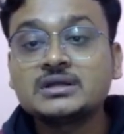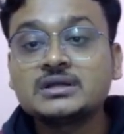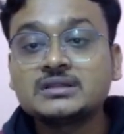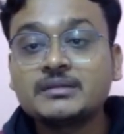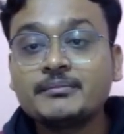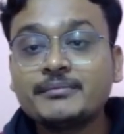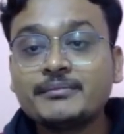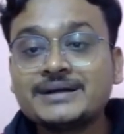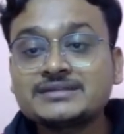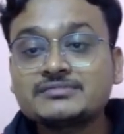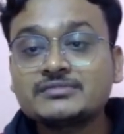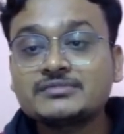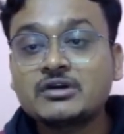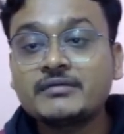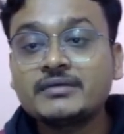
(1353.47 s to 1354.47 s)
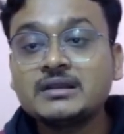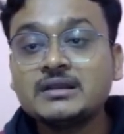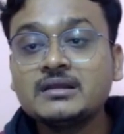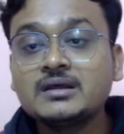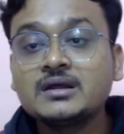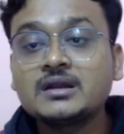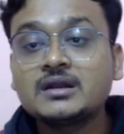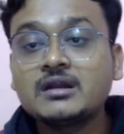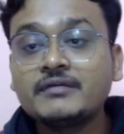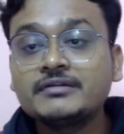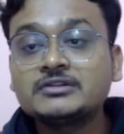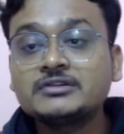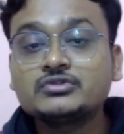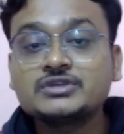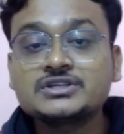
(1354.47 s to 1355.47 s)
The march of the novel
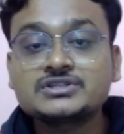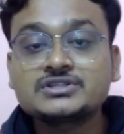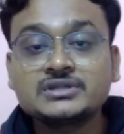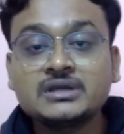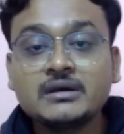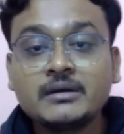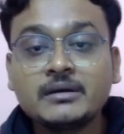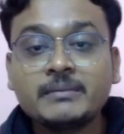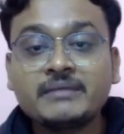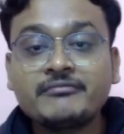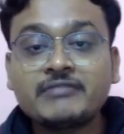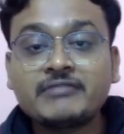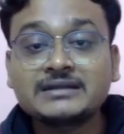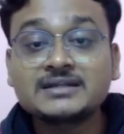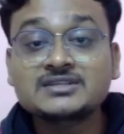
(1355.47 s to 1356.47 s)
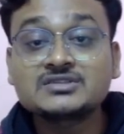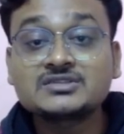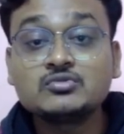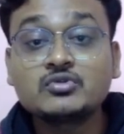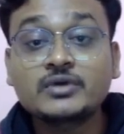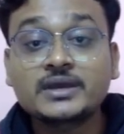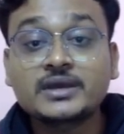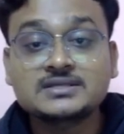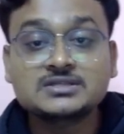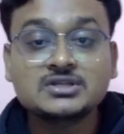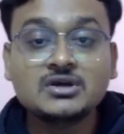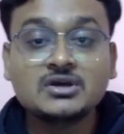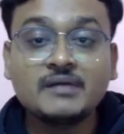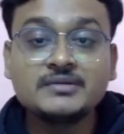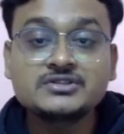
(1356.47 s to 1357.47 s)
through history. My father's bookcase.
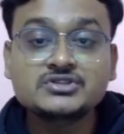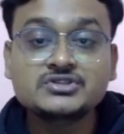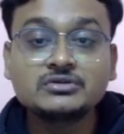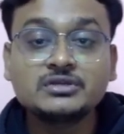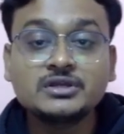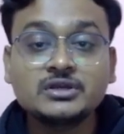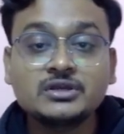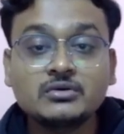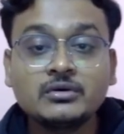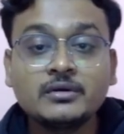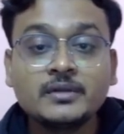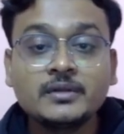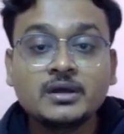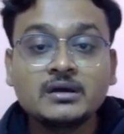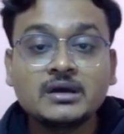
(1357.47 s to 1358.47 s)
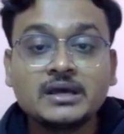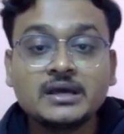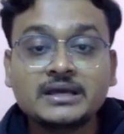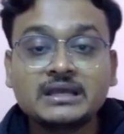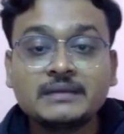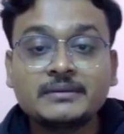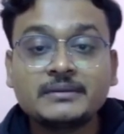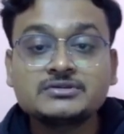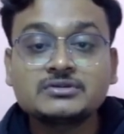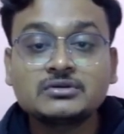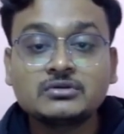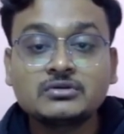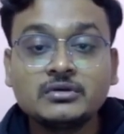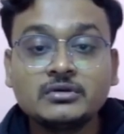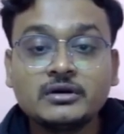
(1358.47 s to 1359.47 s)
Amit Chaudhary, no. Ekra Manujan,
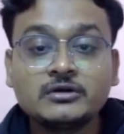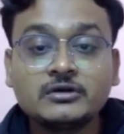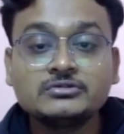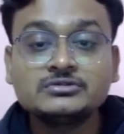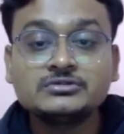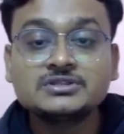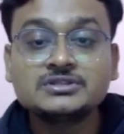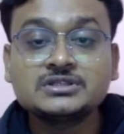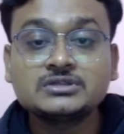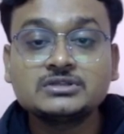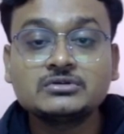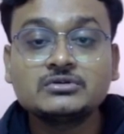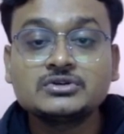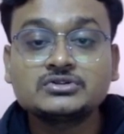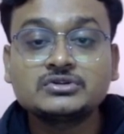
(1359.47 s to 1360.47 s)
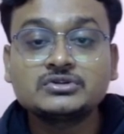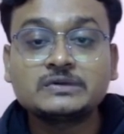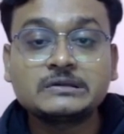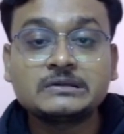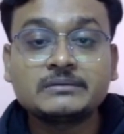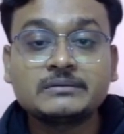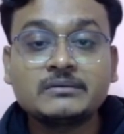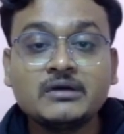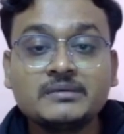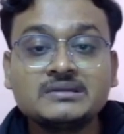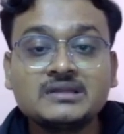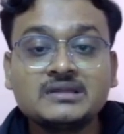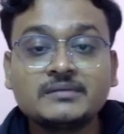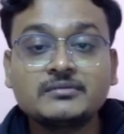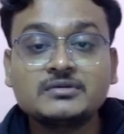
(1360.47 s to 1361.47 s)
no. Arun Joshi, no. So it was written by
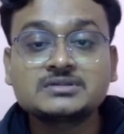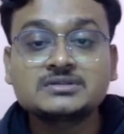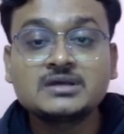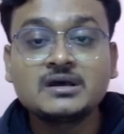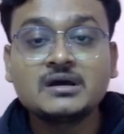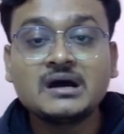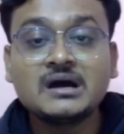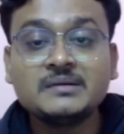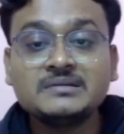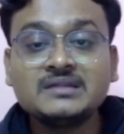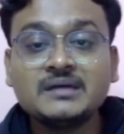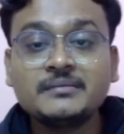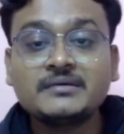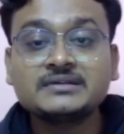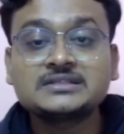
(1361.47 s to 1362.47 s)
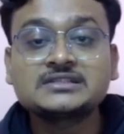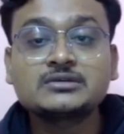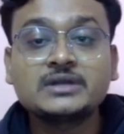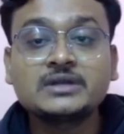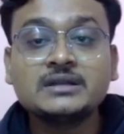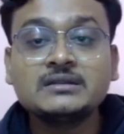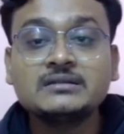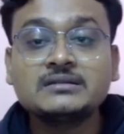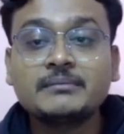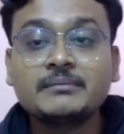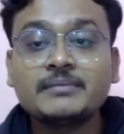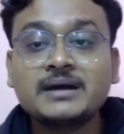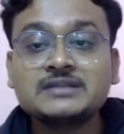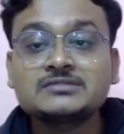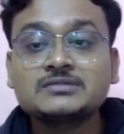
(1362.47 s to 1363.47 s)
Amitabh Ghosh. Amitabh Ghosh has written the
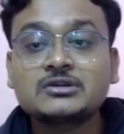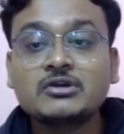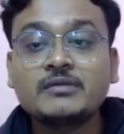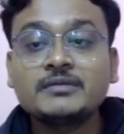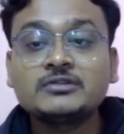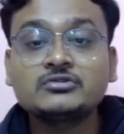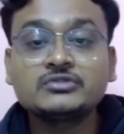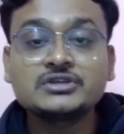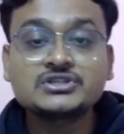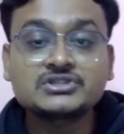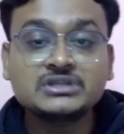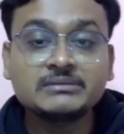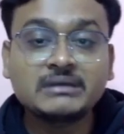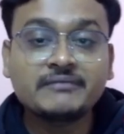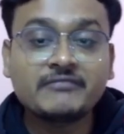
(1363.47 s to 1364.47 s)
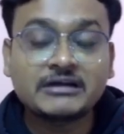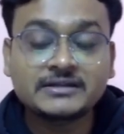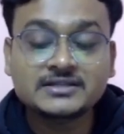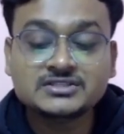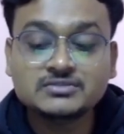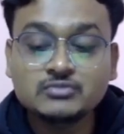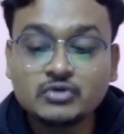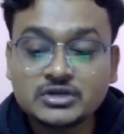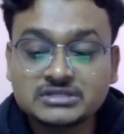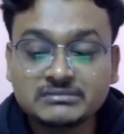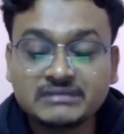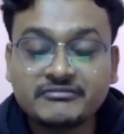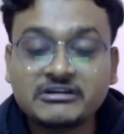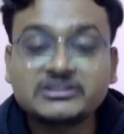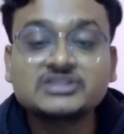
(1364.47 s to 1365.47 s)
march of the novel through history. My father's bookcase. My
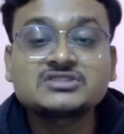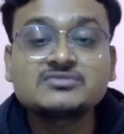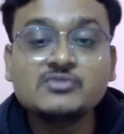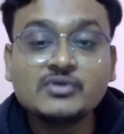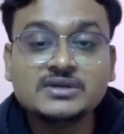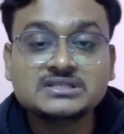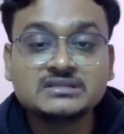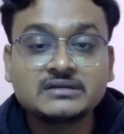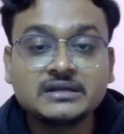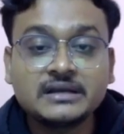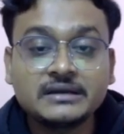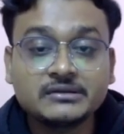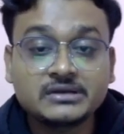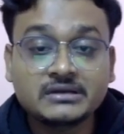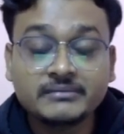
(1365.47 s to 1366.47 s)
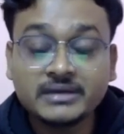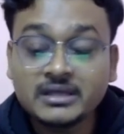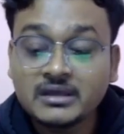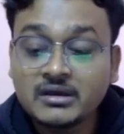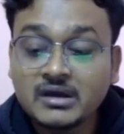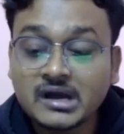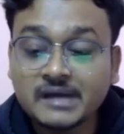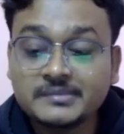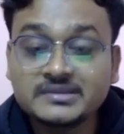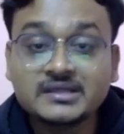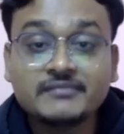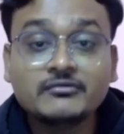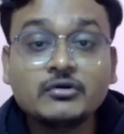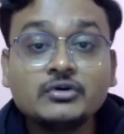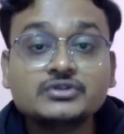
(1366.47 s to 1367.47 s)
father's bookcase, written by
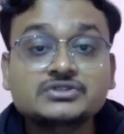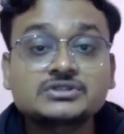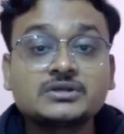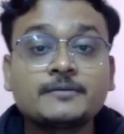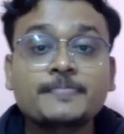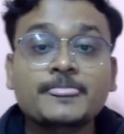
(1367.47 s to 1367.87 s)
Amitabh Ghosh.